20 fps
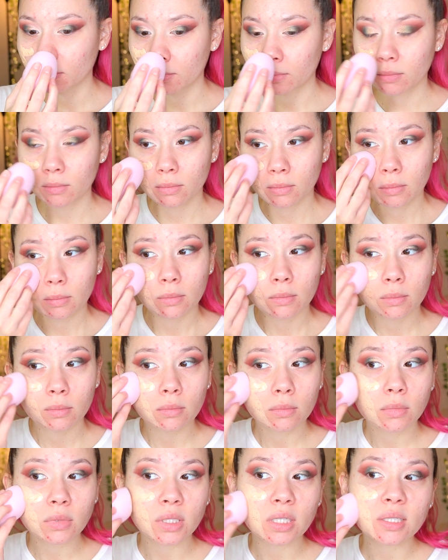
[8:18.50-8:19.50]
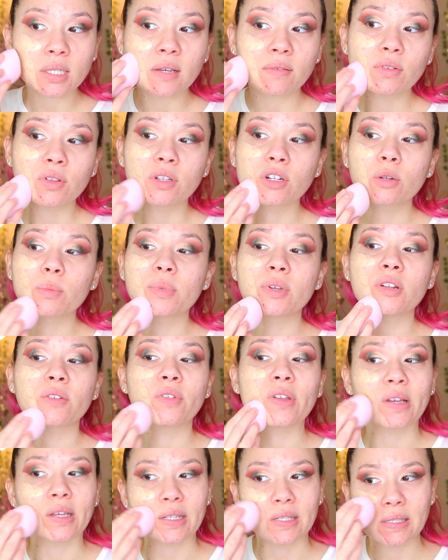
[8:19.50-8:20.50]
It does have a little bit of
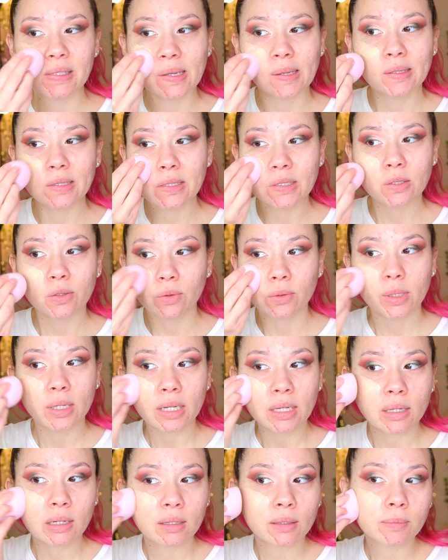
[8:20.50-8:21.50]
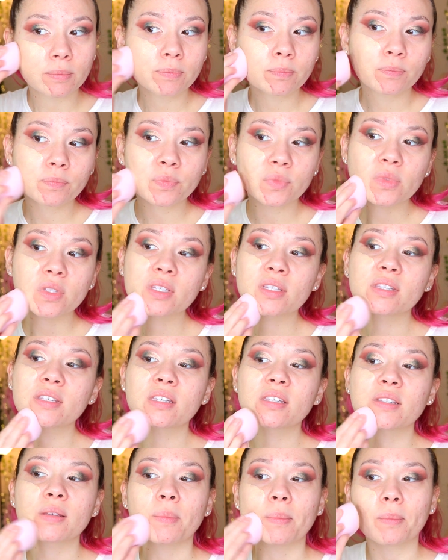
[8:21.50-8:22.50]
like a sunscreen
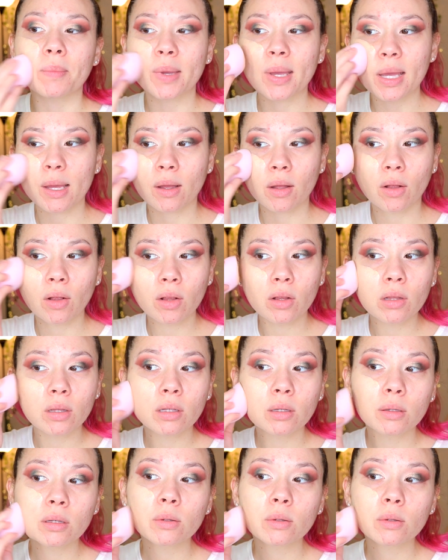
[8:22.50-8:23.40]
smell.